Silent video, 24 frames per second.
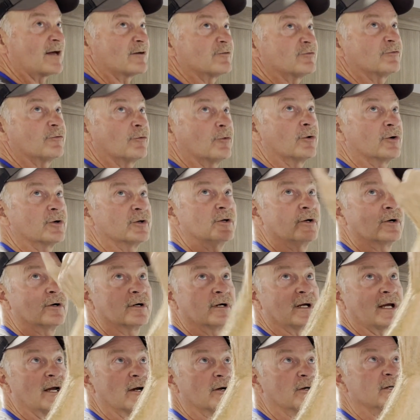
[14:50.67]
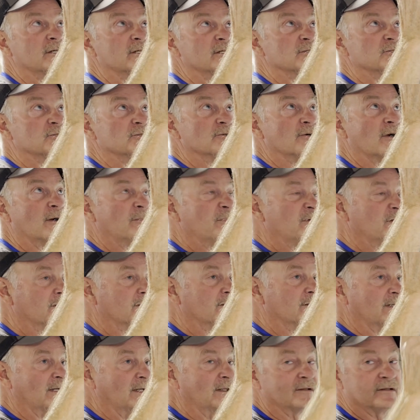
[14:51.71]
for your air conditioner up
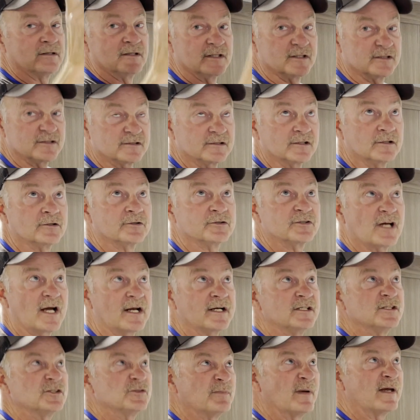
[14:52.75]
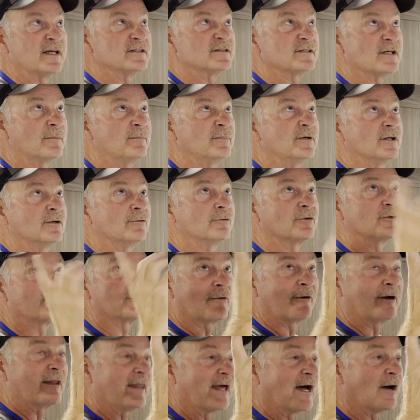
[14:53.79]
here, and this little tiny space up here with
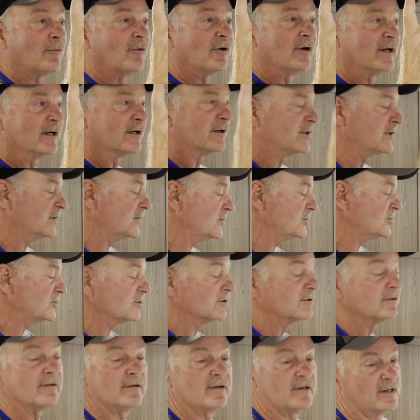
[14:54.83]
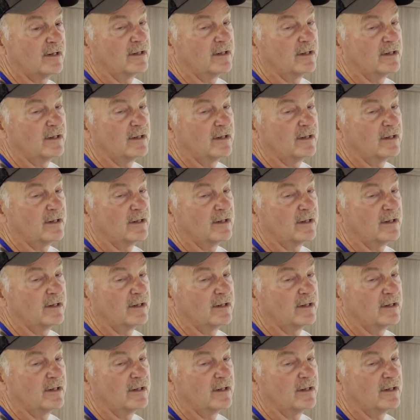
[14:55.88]
that one air conditioner,